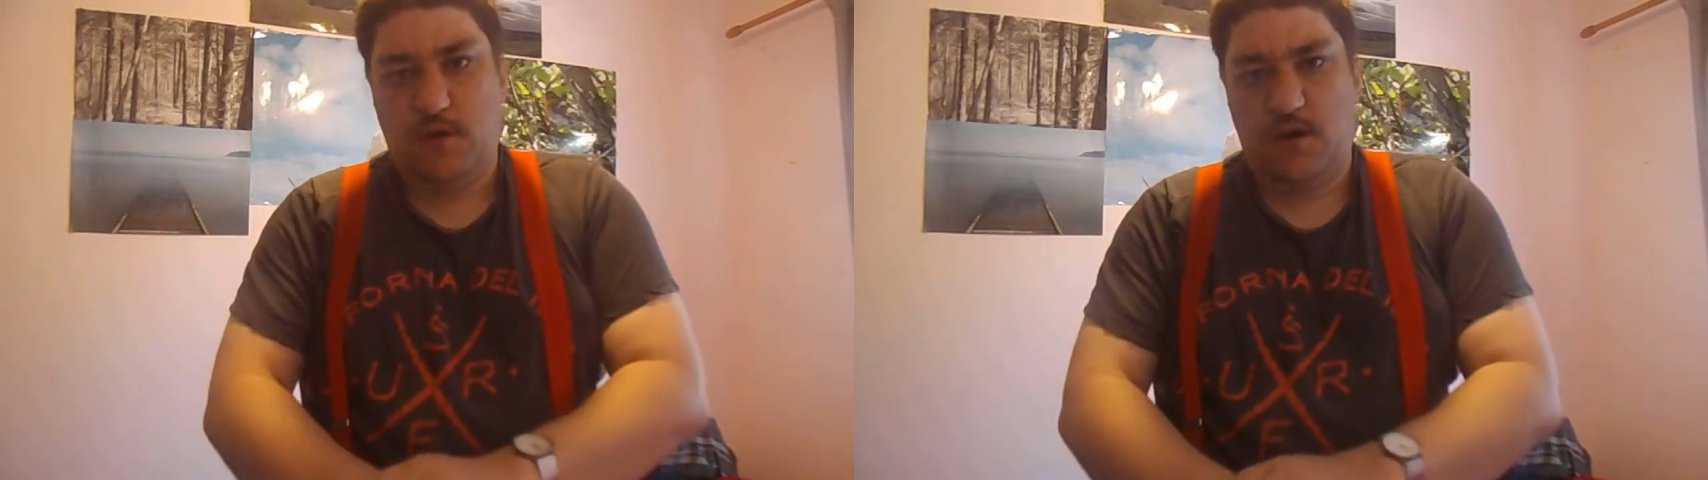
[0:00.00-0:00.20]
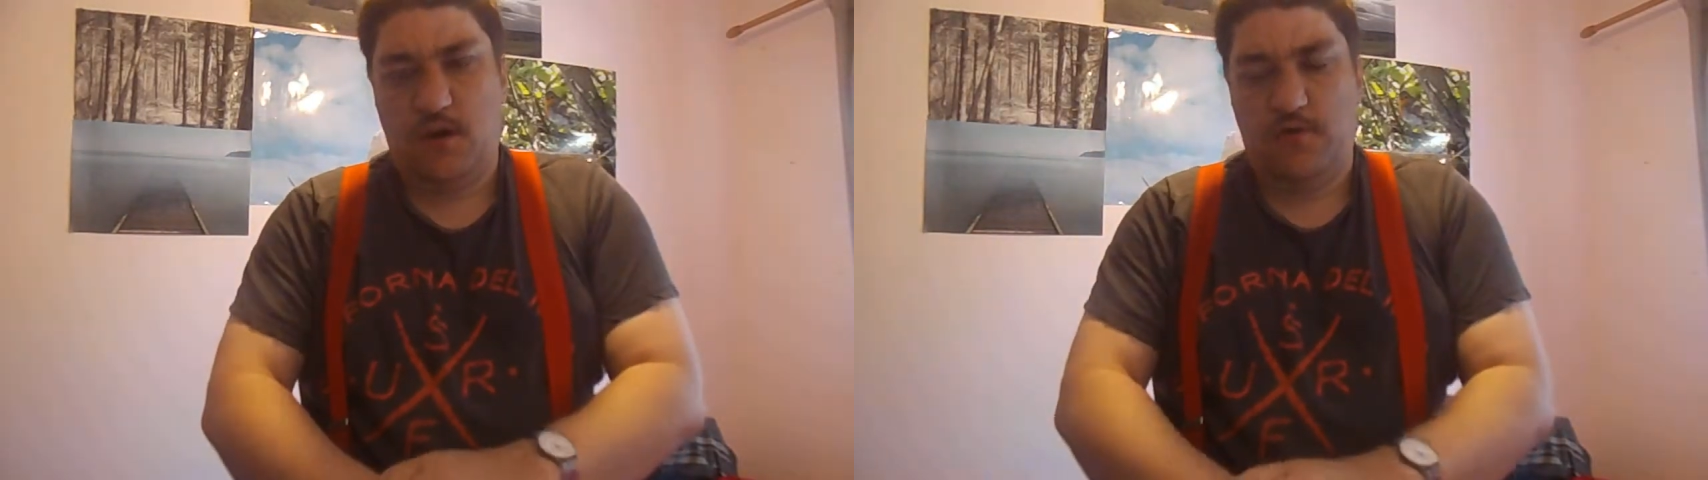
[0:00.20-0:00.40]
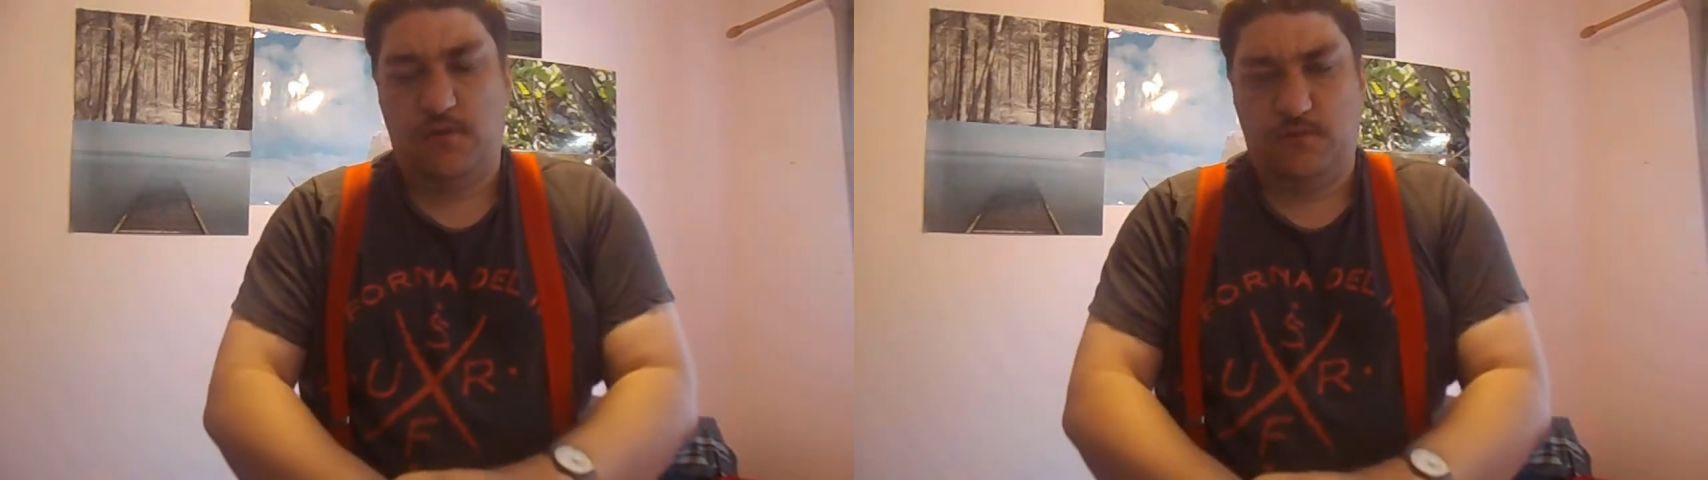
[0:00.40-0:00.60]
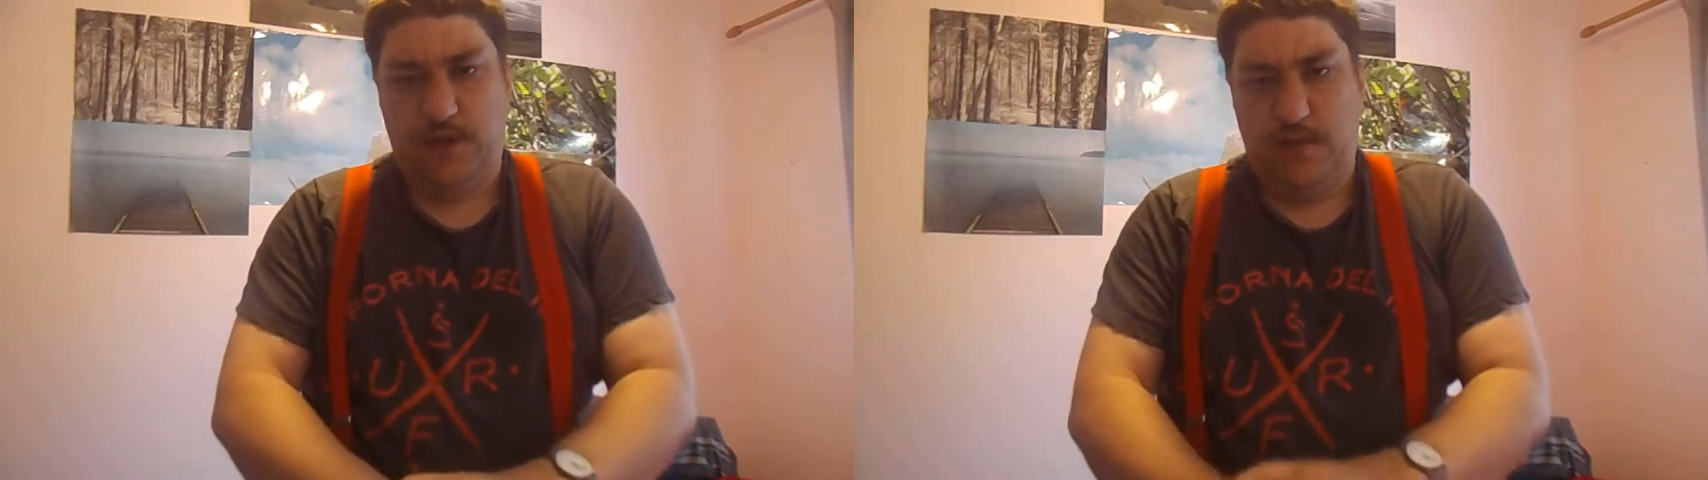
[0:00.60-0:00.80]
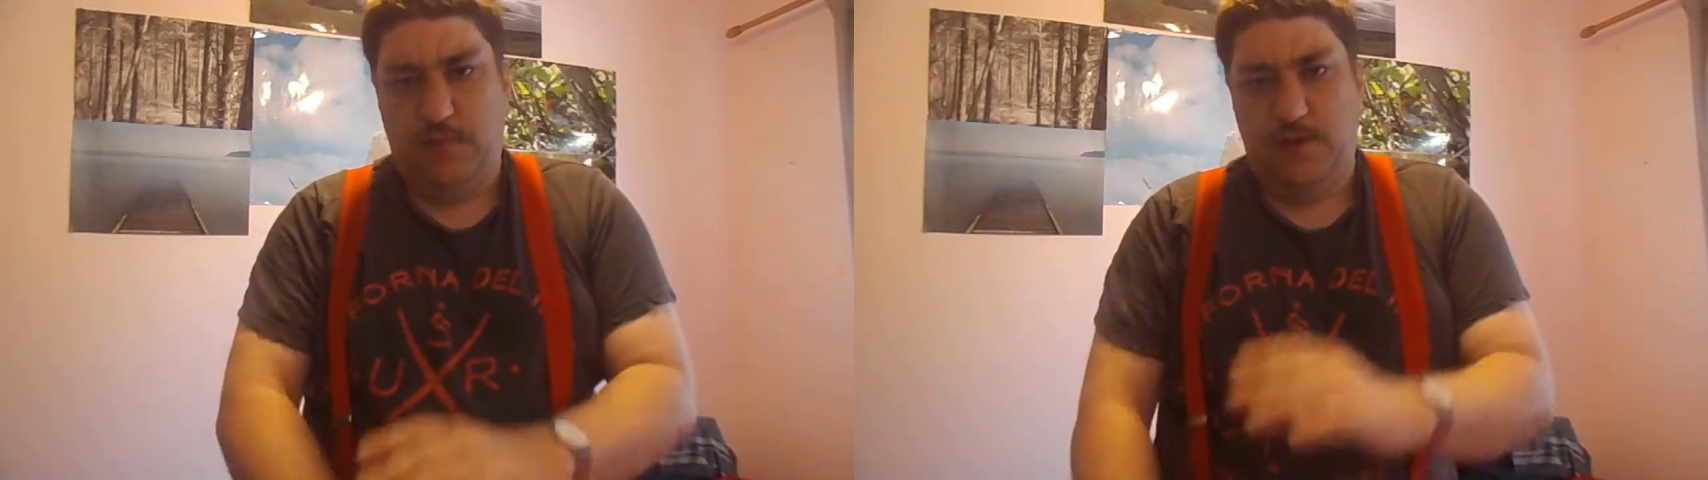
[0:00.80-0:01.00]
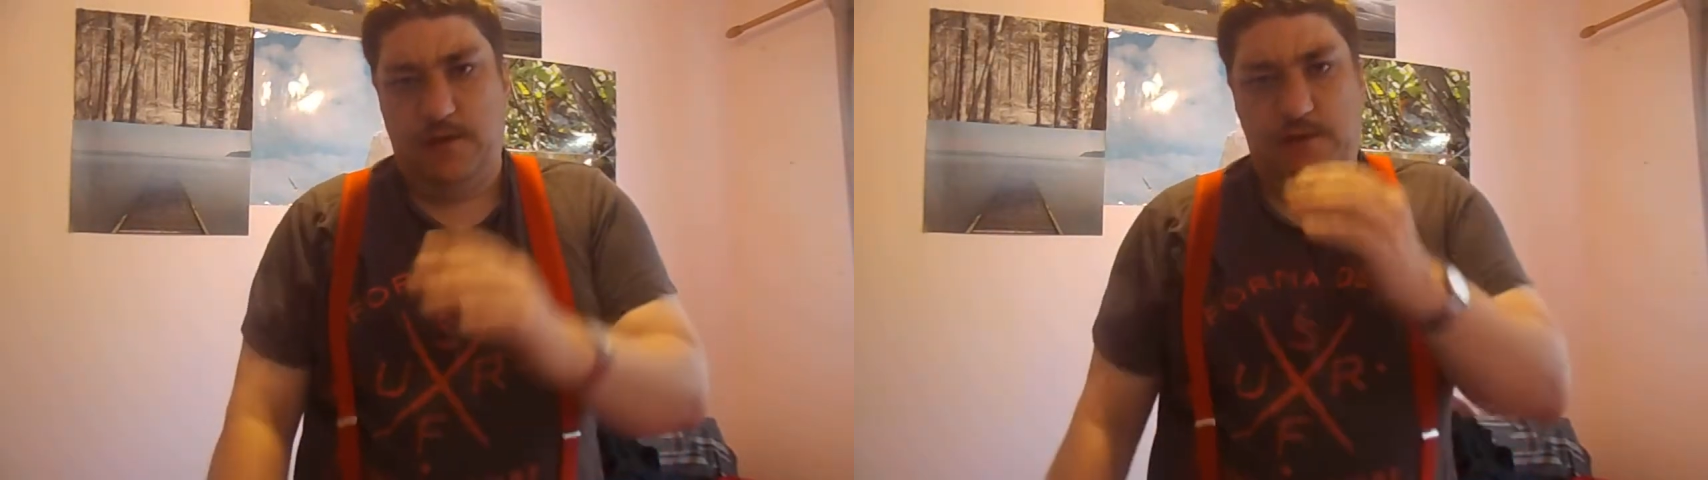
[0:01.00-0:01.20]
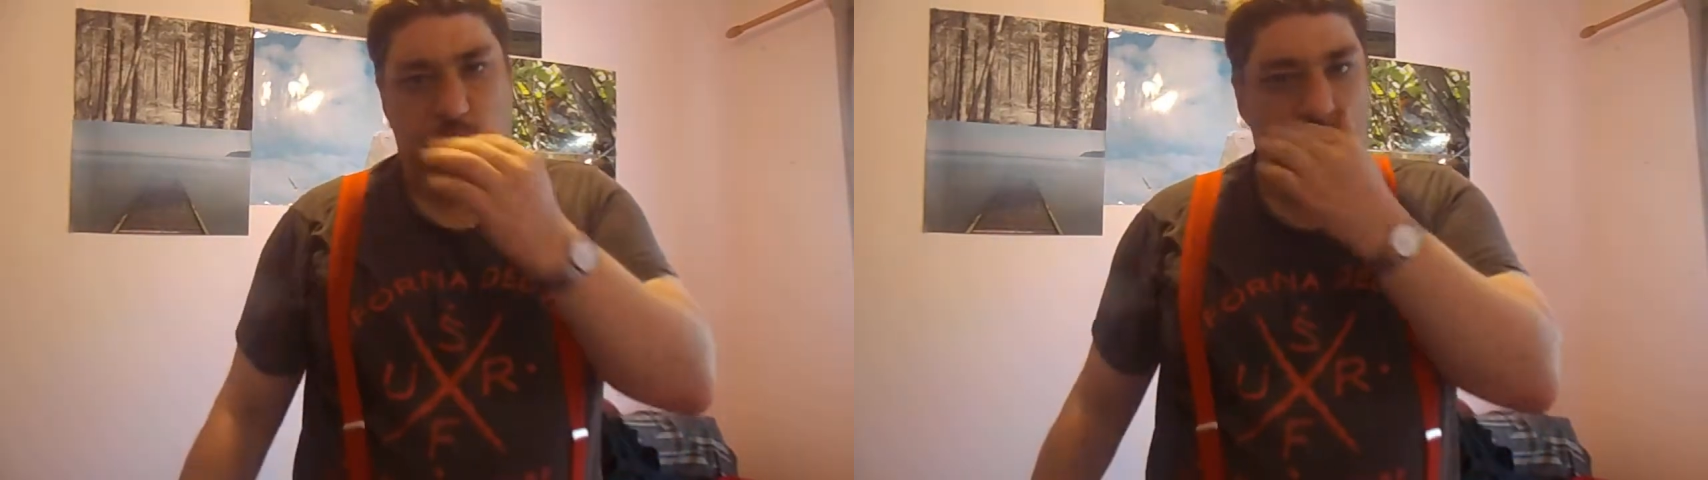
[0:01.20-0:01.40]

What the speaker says: to go too deeply into it.